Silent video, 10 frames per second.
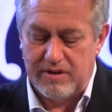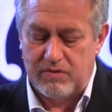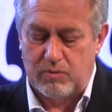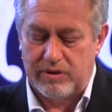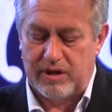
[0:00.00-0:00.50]

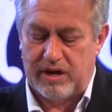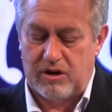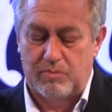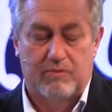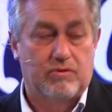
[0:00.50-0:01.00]
even with the
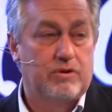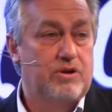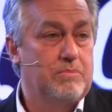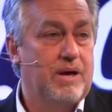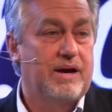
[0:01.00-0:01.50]
help of
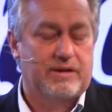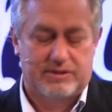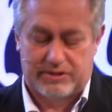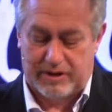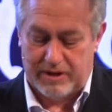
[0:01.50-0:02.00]
looking back
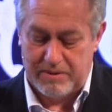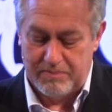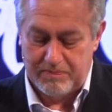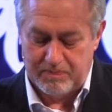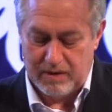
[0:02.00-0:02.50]
in time.